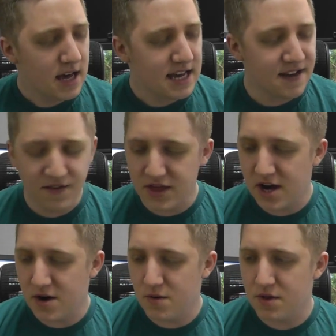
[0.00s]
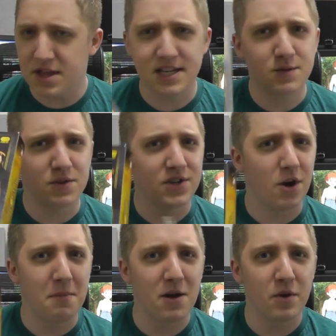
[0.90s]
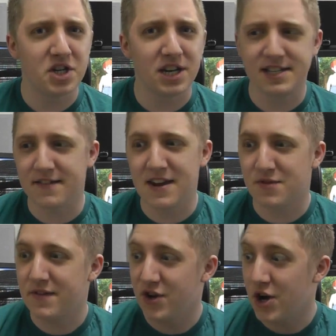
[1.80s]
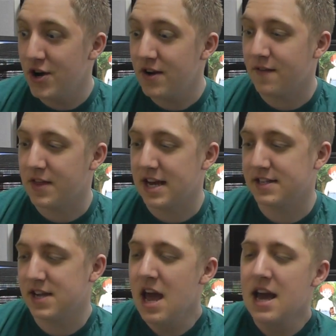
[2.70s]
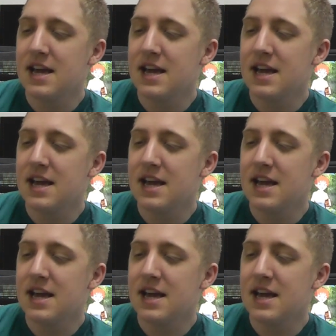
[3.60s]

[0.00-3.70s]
Even though this wasn't on my wish list, I've never even heard of this.